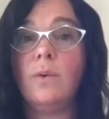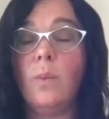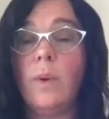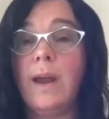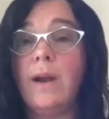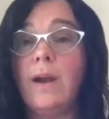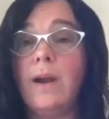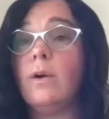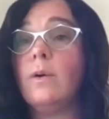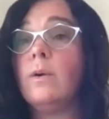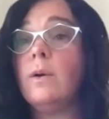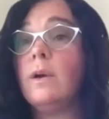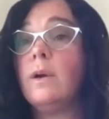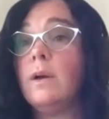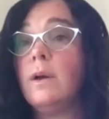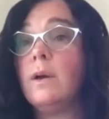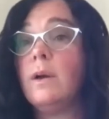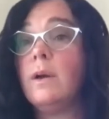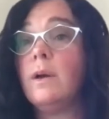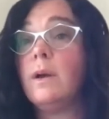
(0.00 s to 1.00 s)
where
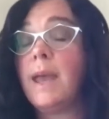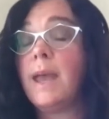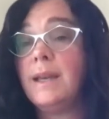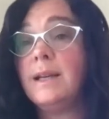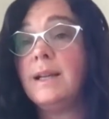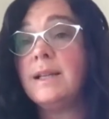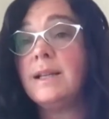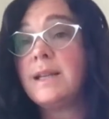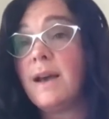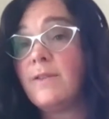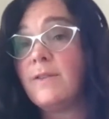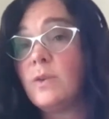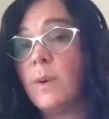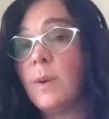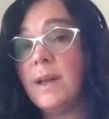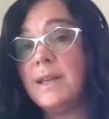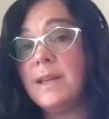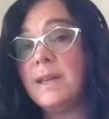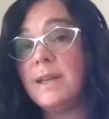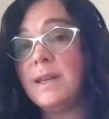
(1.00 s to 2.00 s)
candidates
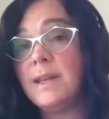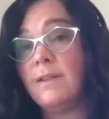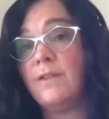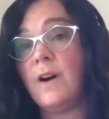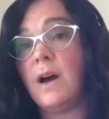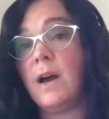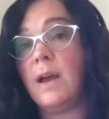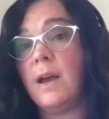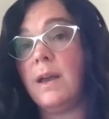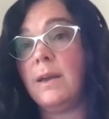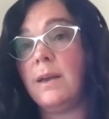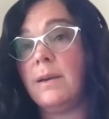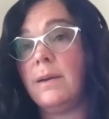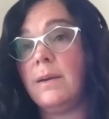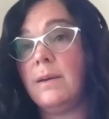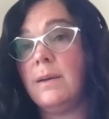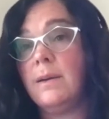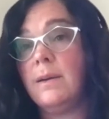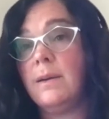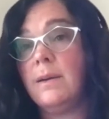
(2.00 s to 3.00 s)
have to identify
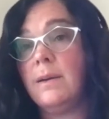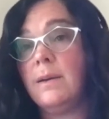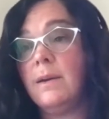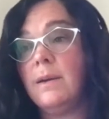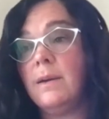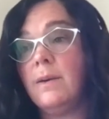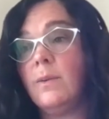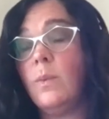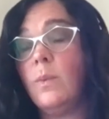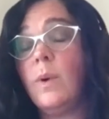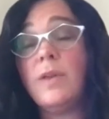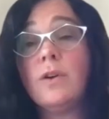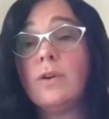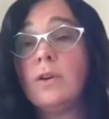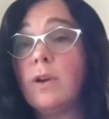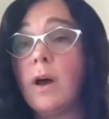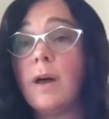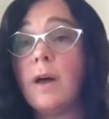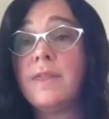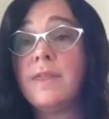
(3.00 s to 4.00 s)
whether
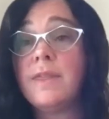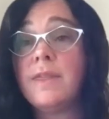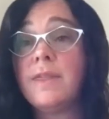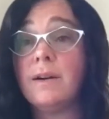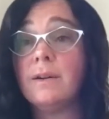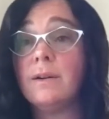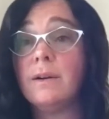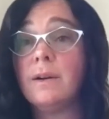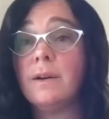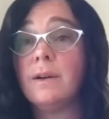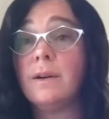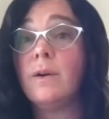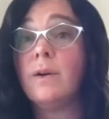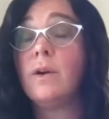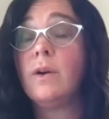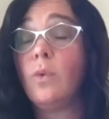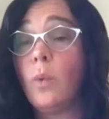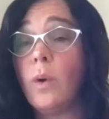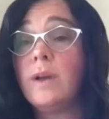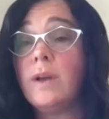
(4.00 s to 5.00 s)
or not they're
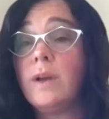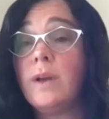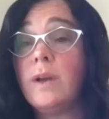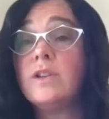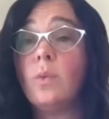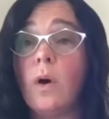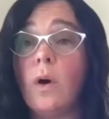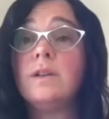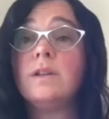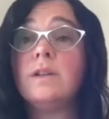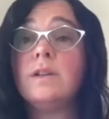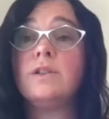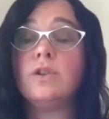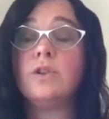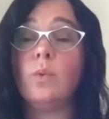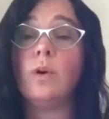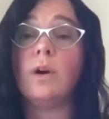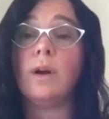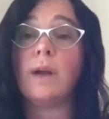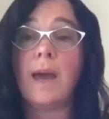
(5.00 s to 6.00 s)
going to want
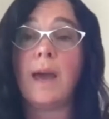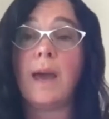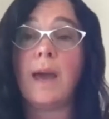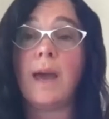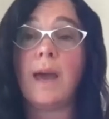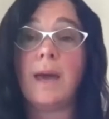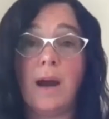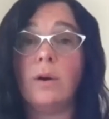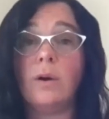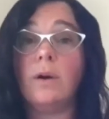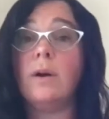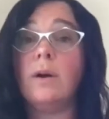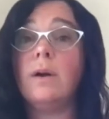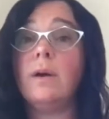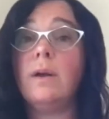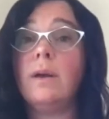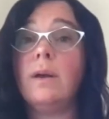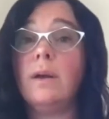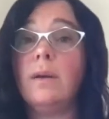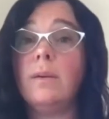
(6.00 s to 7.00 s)
to work at
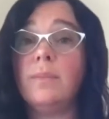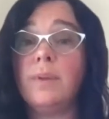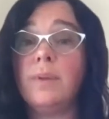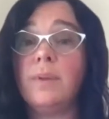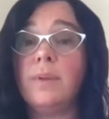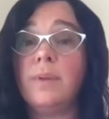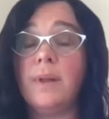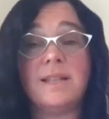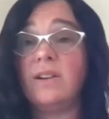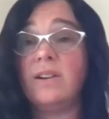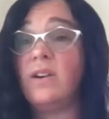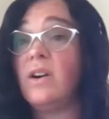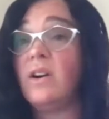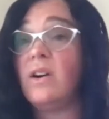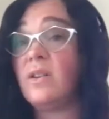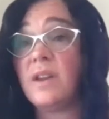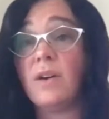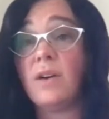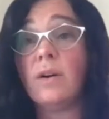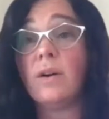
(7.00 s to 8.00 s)
our place.
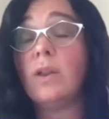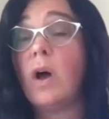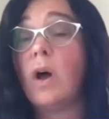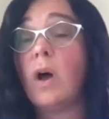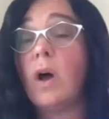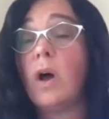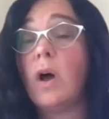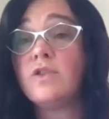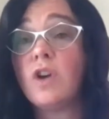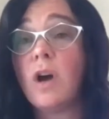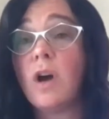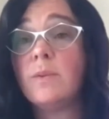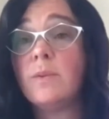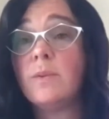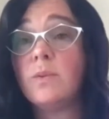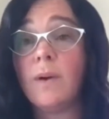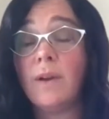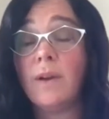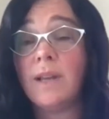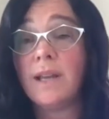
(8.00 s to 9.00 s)
There are lots of
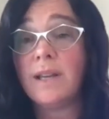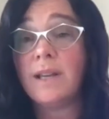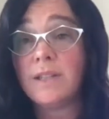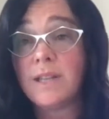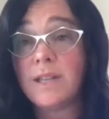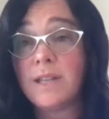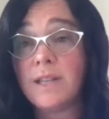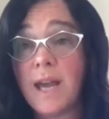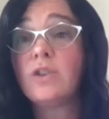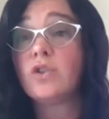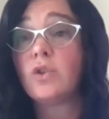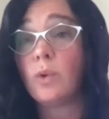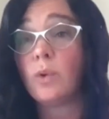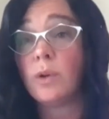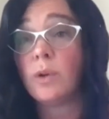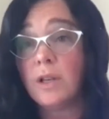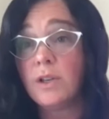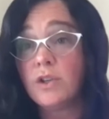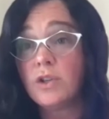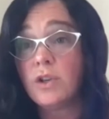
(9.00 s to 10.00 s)
jobs. We're in a tech
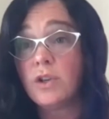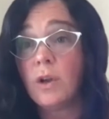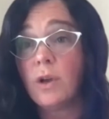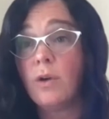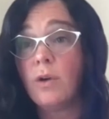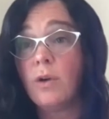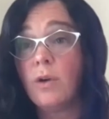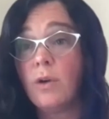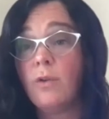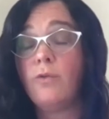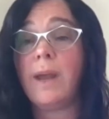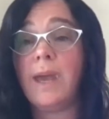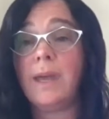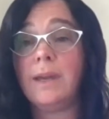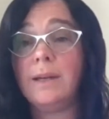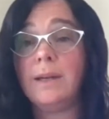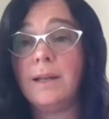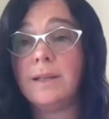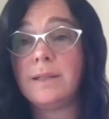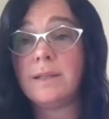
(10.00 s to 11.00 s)
shortage for
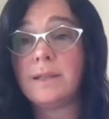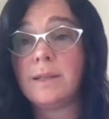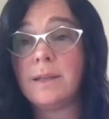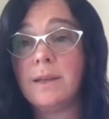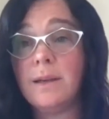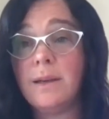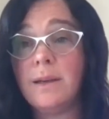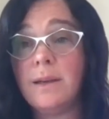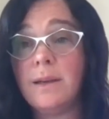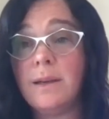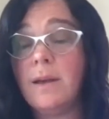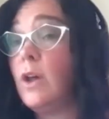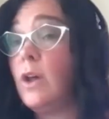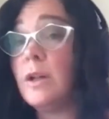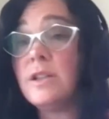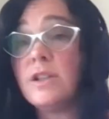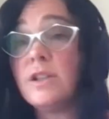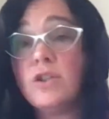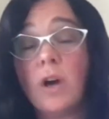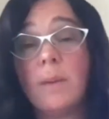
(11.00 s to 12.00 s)
candidates,
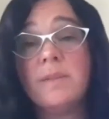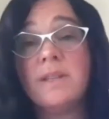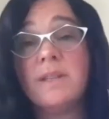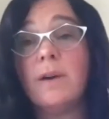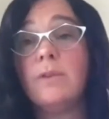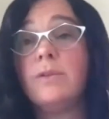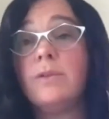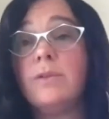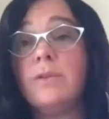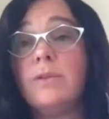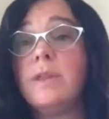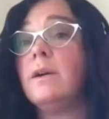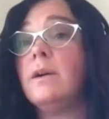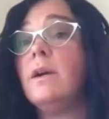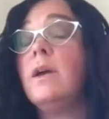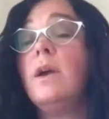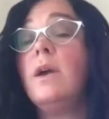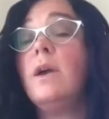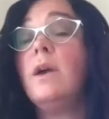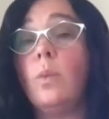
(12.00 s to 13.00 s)
lots of jobs out
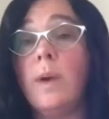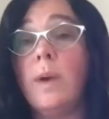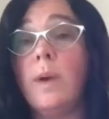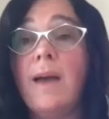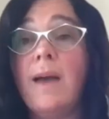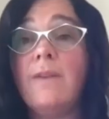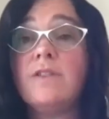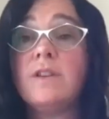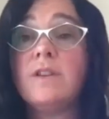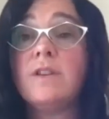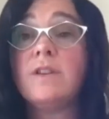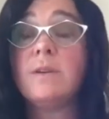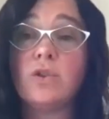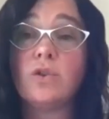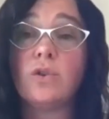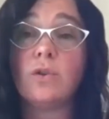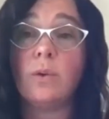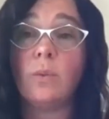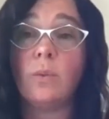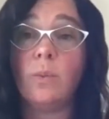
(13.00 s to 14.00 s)
there. We have to
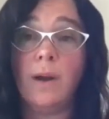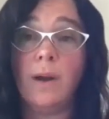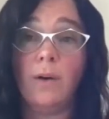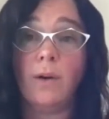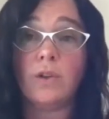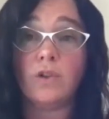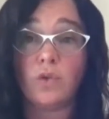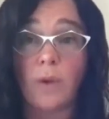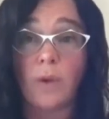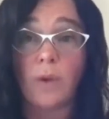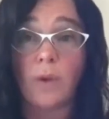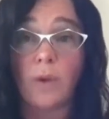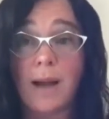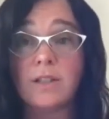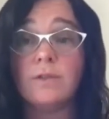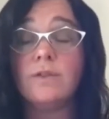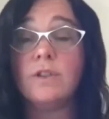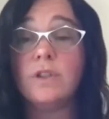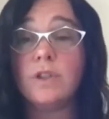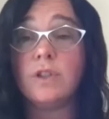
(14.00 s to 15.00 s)
make sure that we are
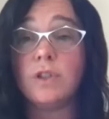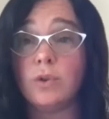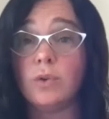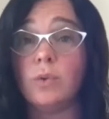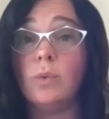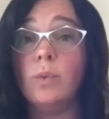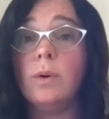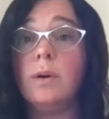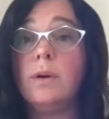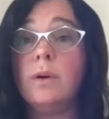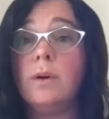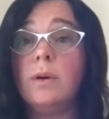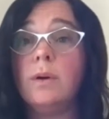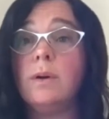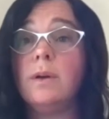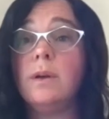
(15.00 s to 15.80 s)
attractive to